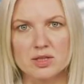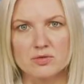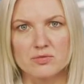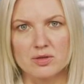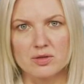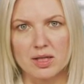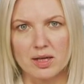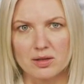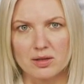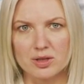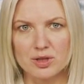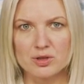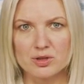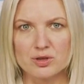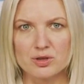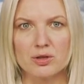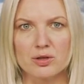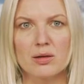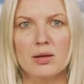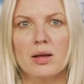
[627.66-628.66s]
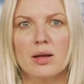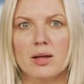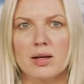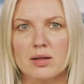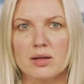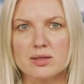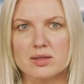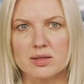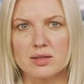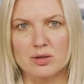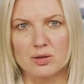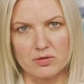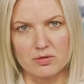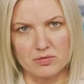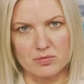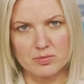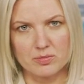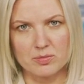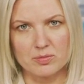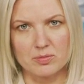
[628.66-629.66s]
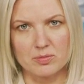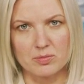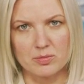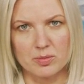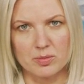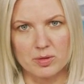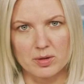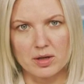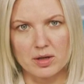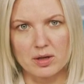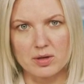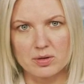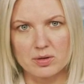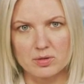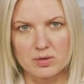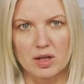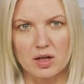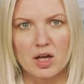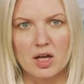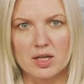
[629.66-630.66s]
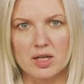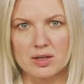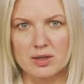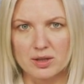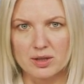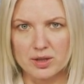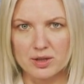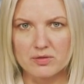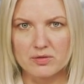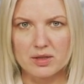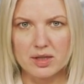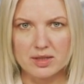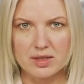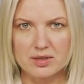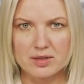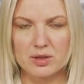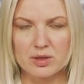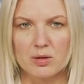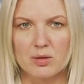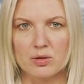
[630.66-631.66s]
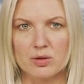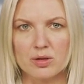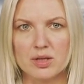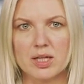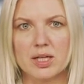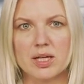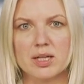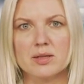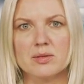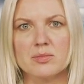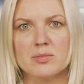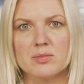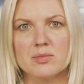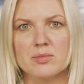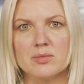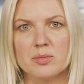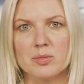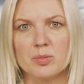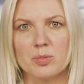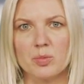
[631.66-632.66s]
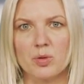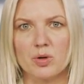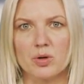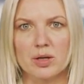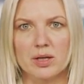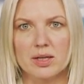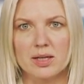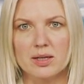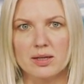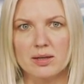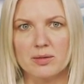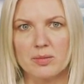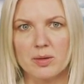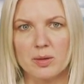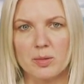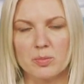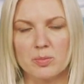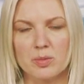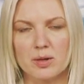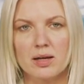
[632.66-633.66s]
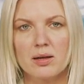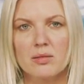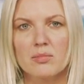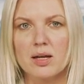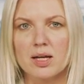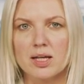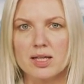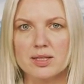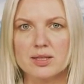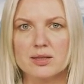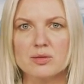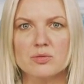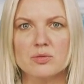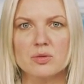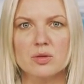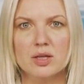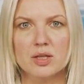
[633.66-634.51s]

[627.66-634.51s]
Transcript: When can I finally eat a real dessert? No questions every single day. Bonus is